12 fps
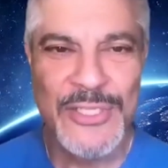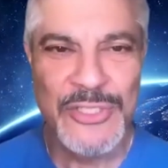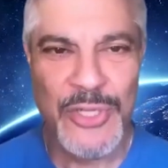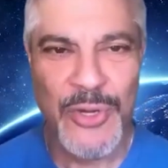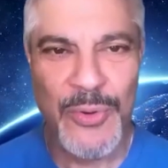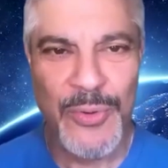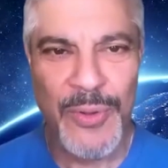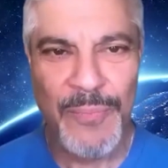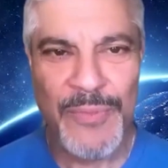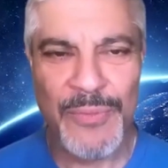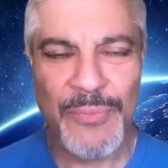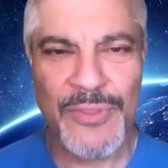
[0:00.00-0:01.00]
So
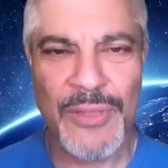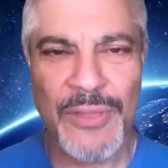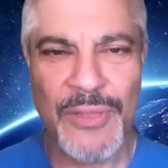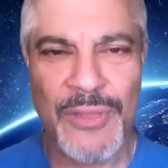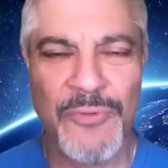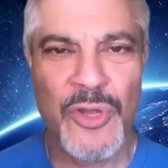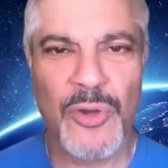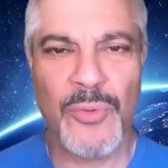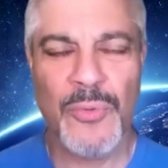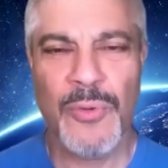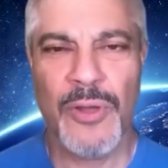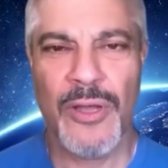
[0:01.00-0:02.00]
some of you
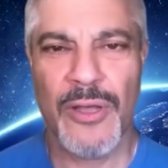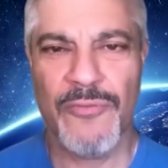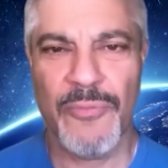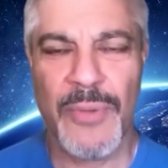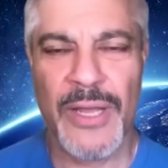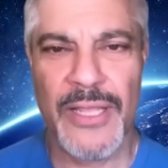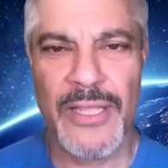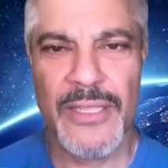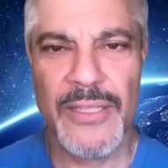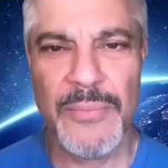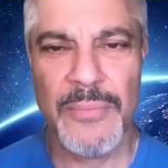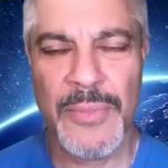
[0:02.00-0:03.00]
know of my
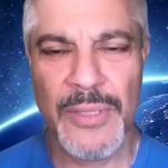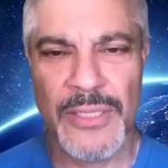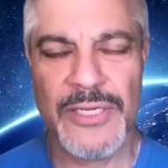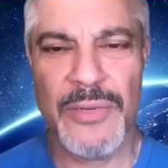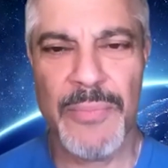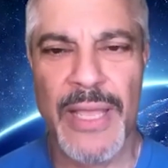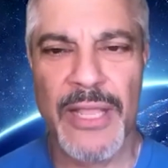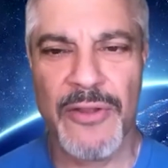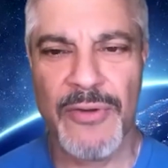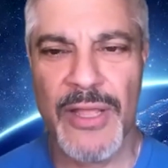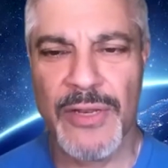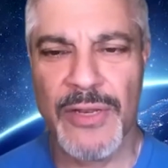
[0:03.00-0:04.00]
military
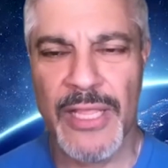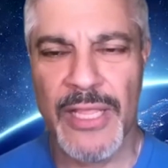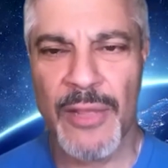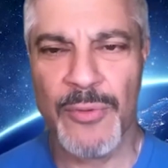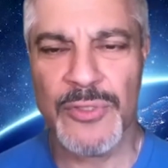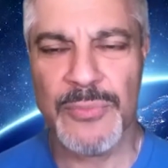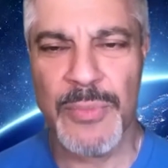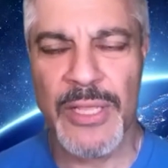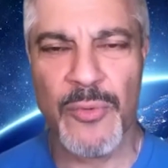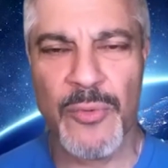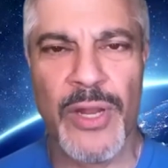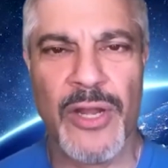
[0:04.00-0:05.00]
background, and I was made
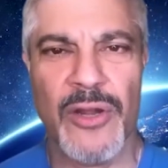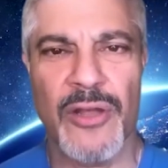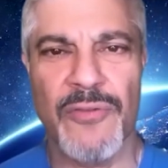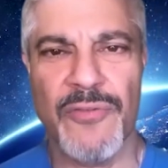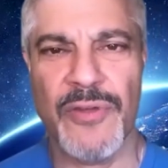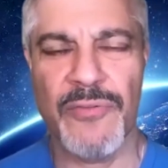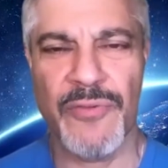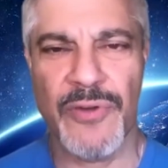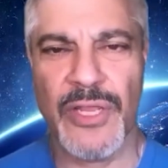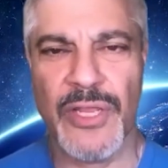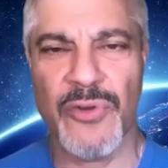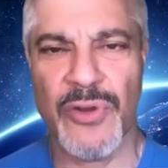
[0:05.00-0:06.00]
aware of a very
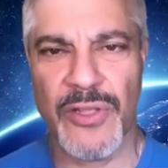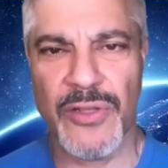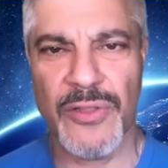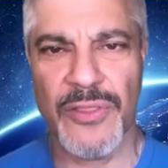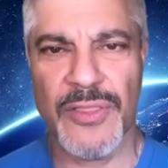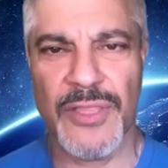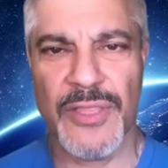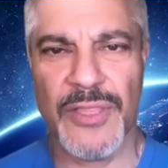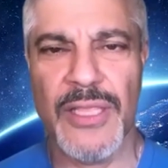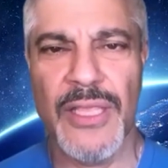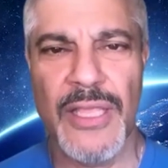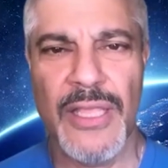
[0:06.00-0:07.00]
critical
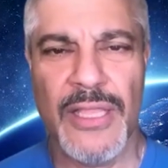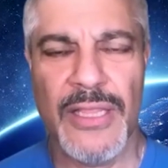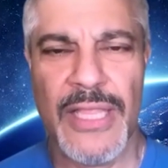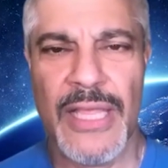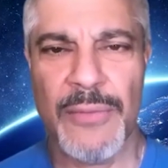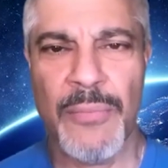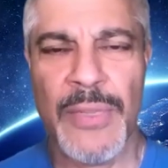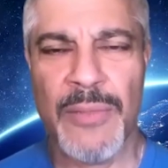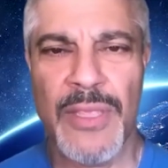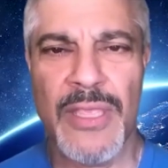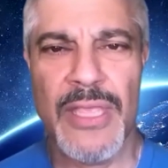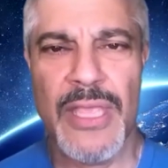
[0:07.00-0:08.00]
thing that may
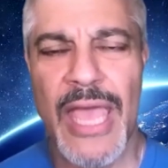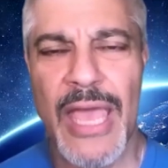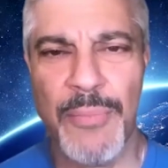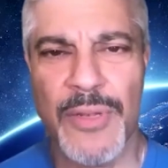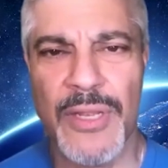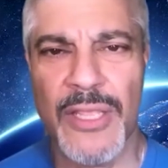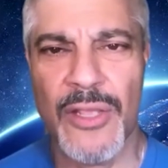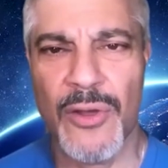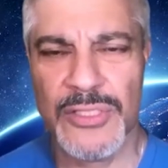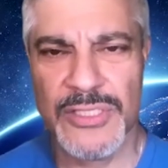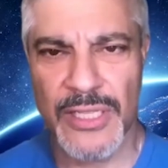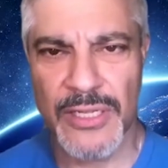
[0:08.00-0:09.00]
be happening
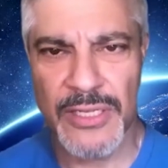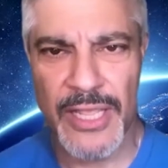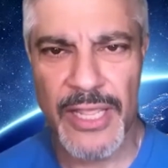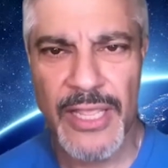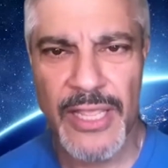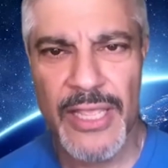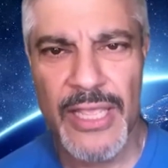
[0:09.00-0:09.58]
on Sunday.